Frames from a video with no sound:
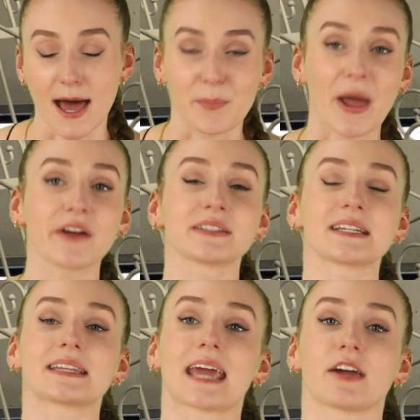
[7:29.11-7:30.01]

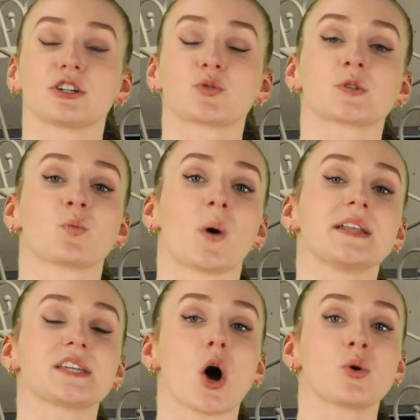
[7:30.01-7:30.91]
Apparently, the carriage was
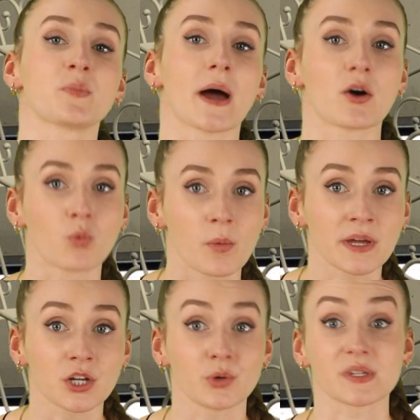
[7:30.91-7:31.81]
once owned by a
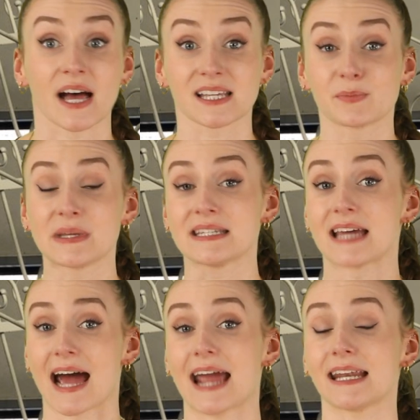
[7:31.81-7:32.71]
woman whose husband
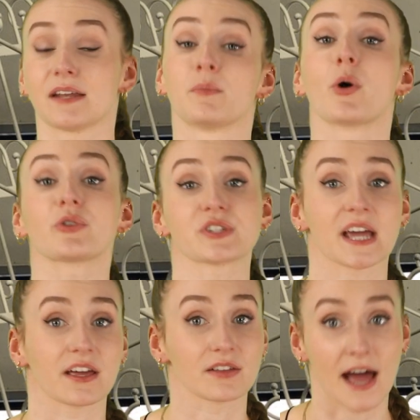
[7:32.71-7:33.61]
died in a
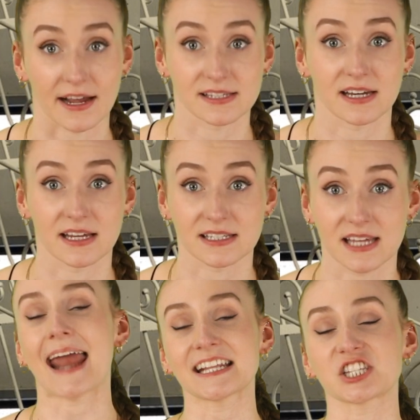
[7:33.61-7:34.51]
motorcycle
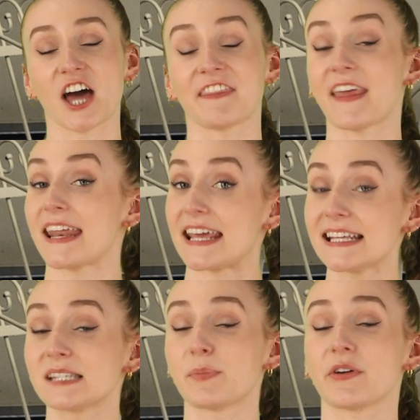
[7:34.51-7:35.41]
accident, and it's thought that
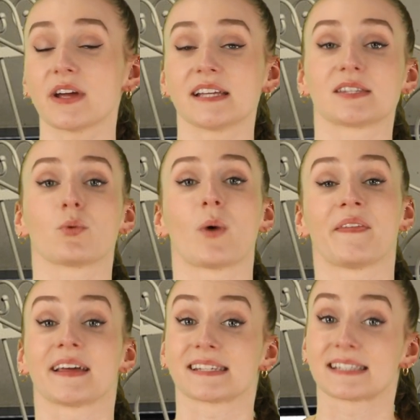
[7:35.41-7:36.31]
his spirit is the
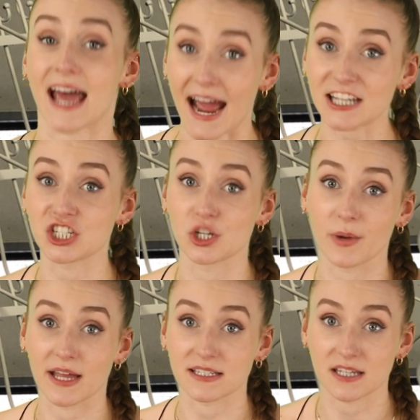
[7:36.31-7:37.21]
one that's attached
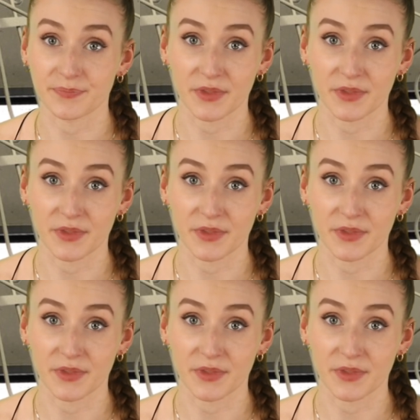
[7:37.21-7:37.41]
to it.